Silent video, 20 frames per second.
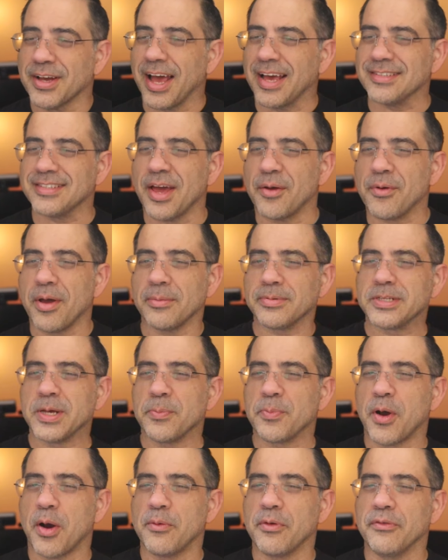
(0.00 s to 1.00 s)
guys, that wraps
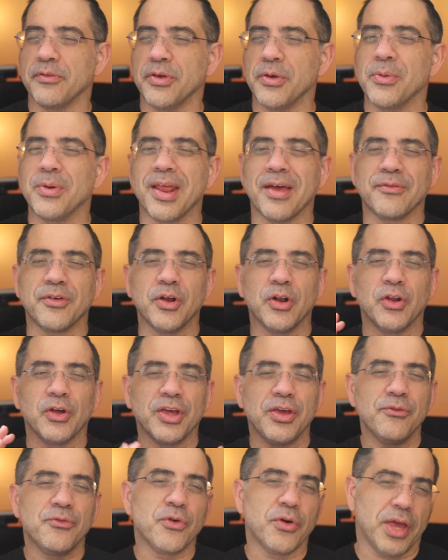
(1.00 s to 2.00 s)
up our review, and if you're
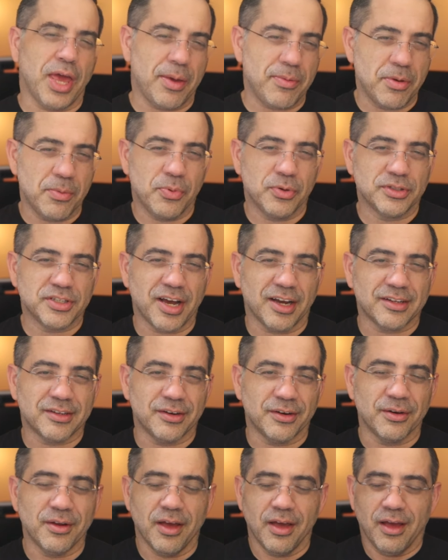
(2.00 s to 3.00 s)
looking for a gaming
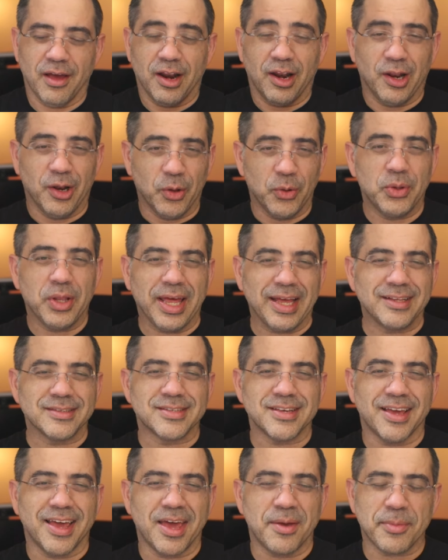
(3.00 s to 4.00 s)
projector, low
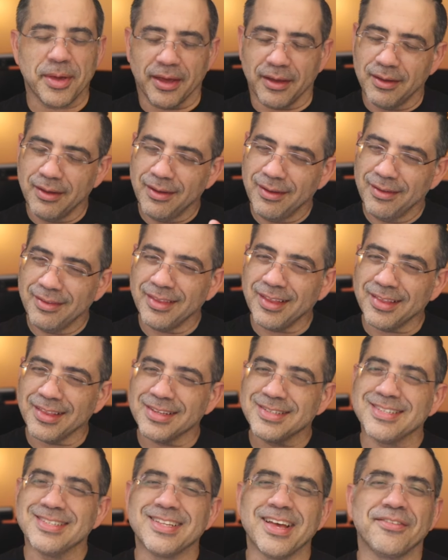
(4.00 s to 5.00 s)
latency gaming, then
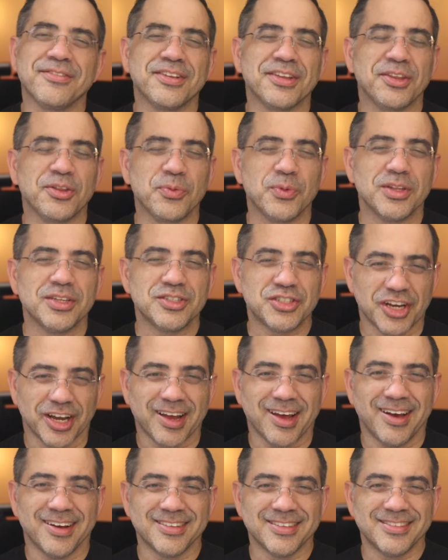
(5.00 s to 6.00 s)
this is definitely the one to check
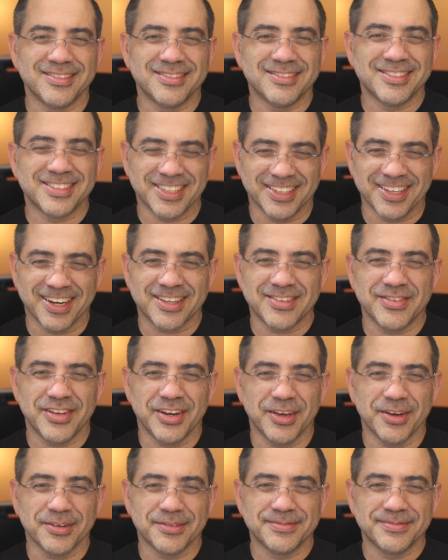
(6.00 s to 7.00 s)
out. See you in the next
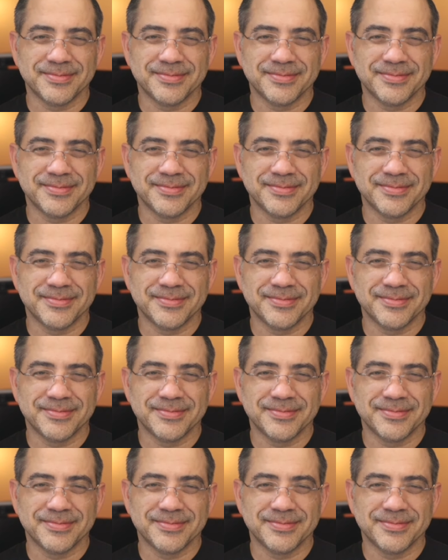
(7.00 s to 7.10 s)
video.